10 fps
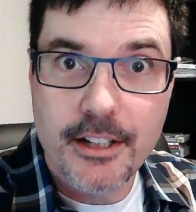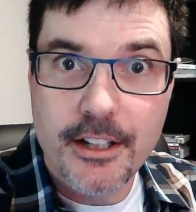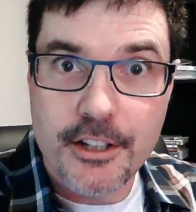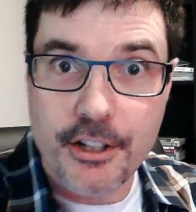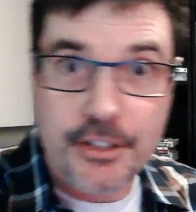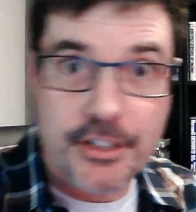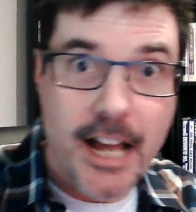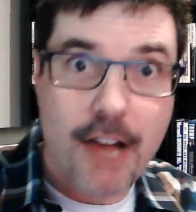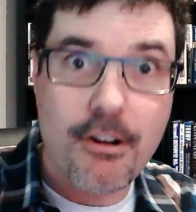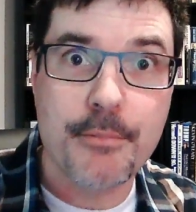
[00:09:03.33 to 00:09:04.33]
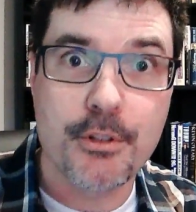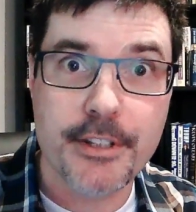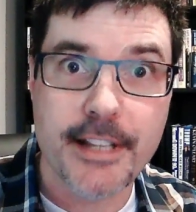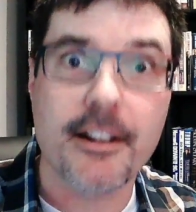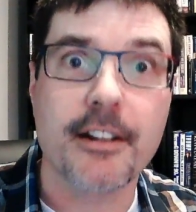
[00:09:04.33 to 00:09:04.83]
You can see how I'm doing
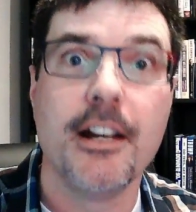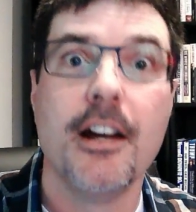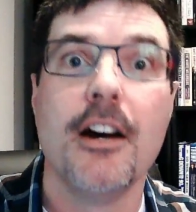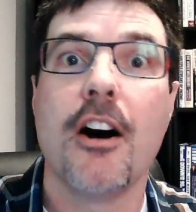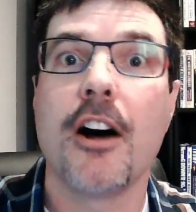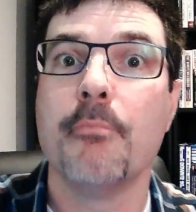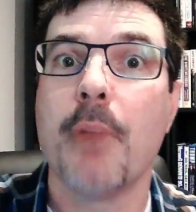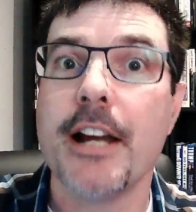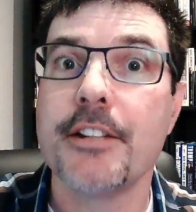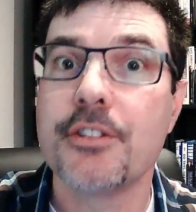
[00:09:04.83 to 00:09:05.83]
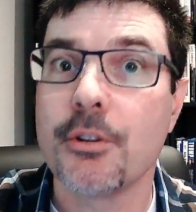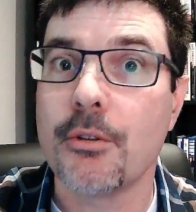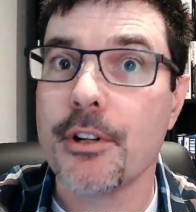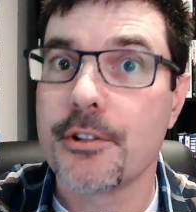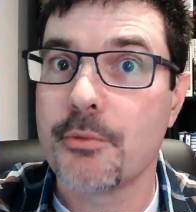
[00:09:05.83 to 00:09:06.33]
that on my
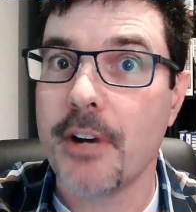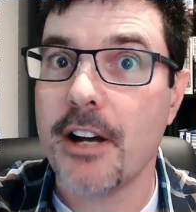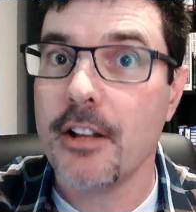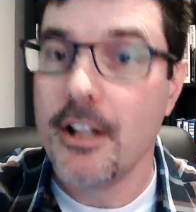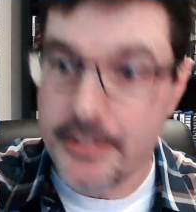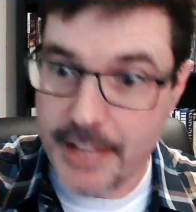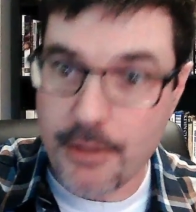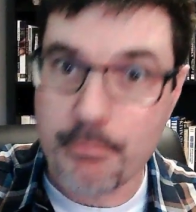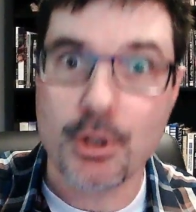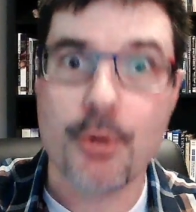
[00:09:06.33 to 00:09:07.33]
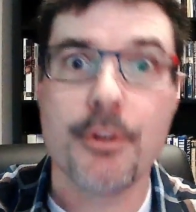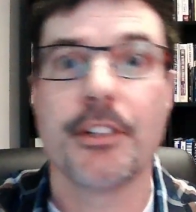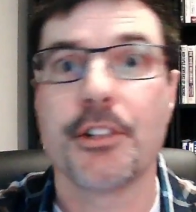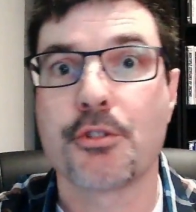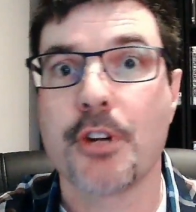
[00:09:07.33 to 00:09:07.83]
store as well. Down below in the
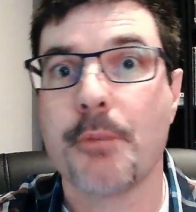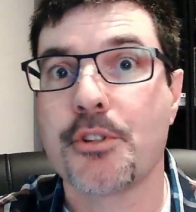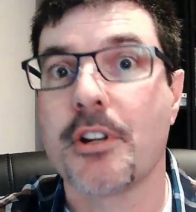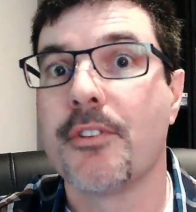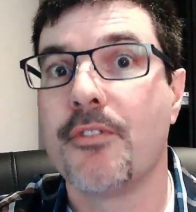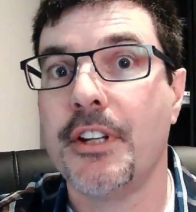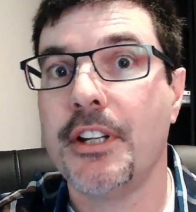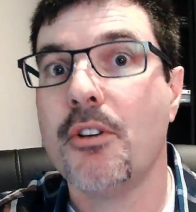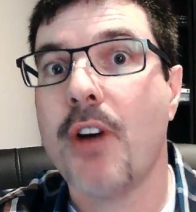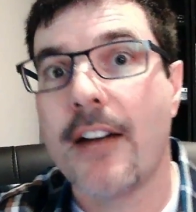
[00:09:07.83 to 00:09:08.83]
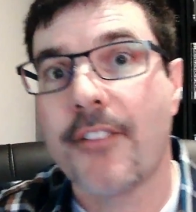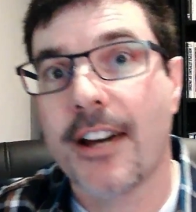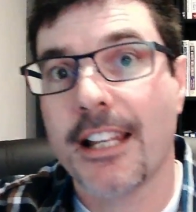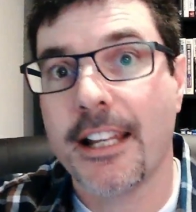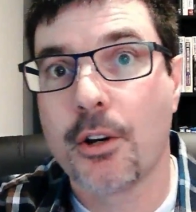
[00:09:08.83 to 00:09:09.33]
description of the video, I've got a
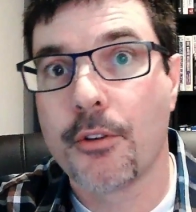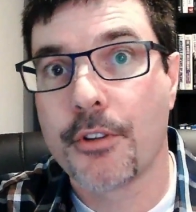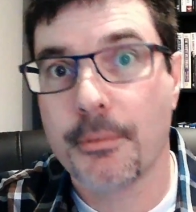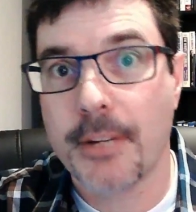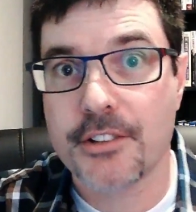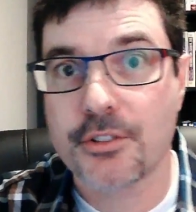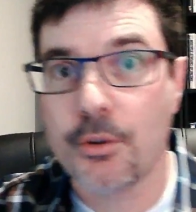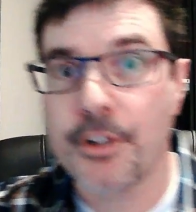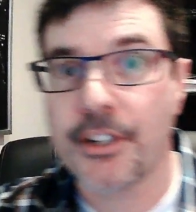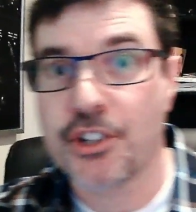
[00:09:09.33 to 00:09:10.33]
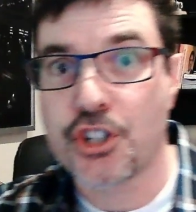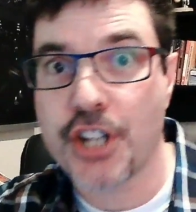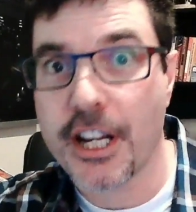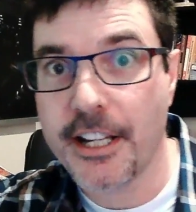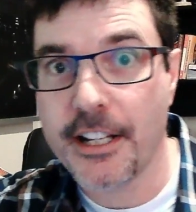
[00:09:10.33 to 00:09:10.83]
link over to my store. You can
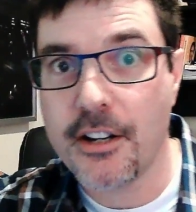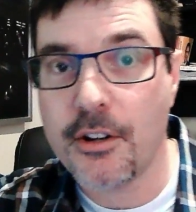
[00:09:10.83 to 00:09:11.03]
check it out.